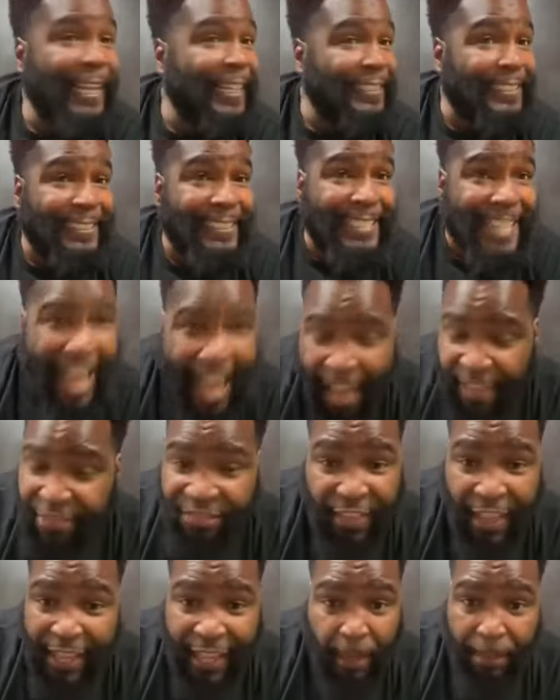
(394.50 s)
He is
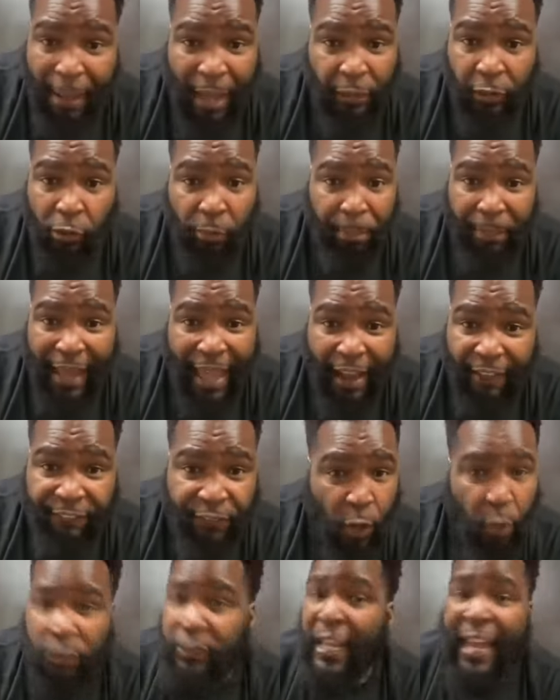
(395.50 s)
not thinking about no
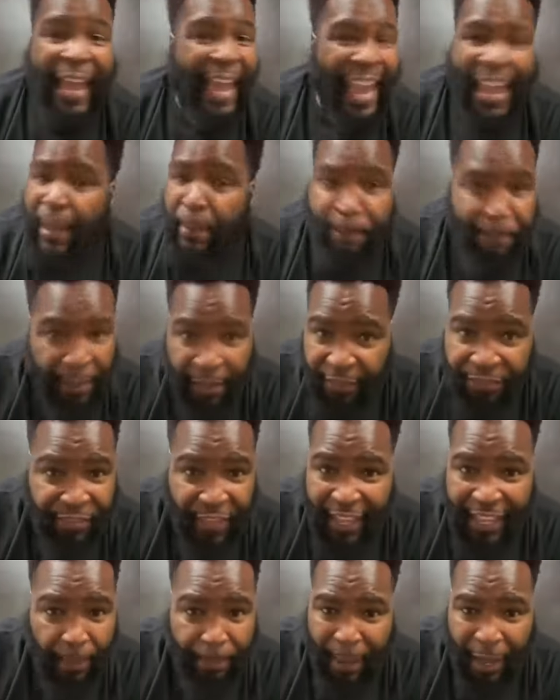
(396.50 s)
black folks, ain't been
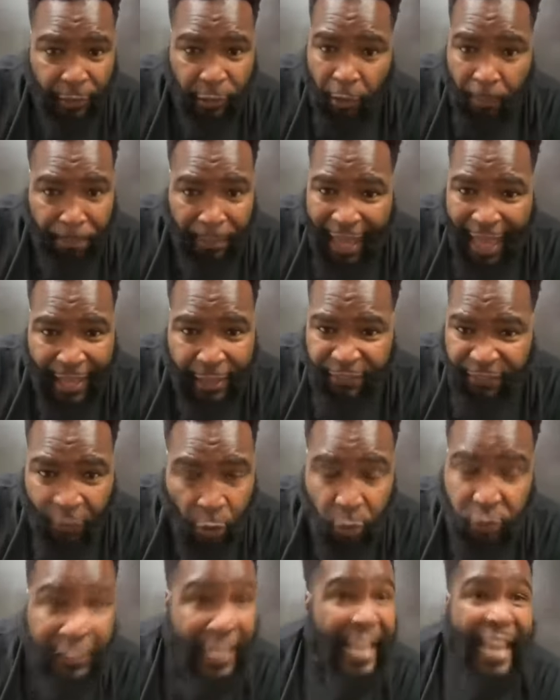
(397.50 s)
thinking about no black
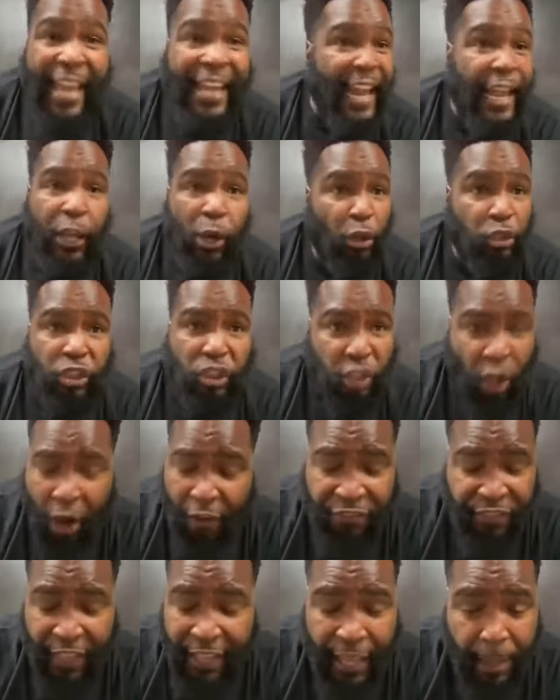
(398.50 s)
folks, and ain't gonna
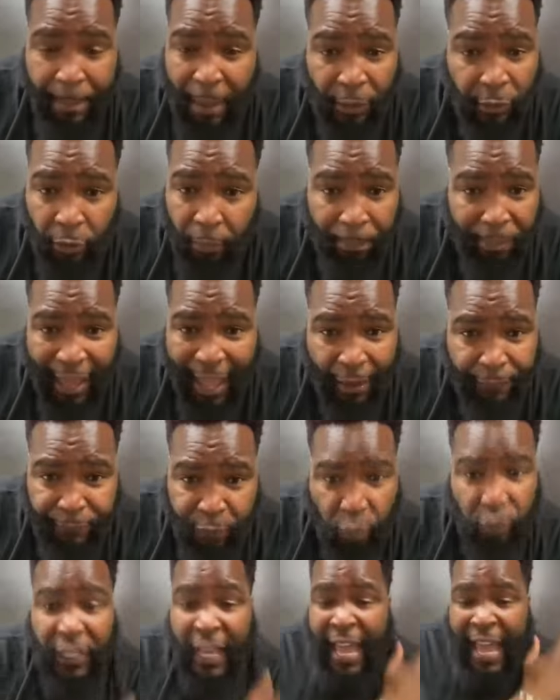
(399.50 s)
start thinking about no
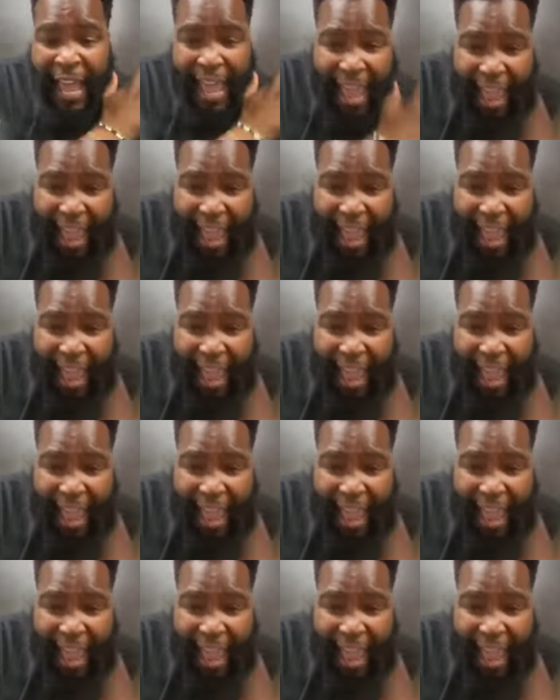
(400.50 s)
black folks.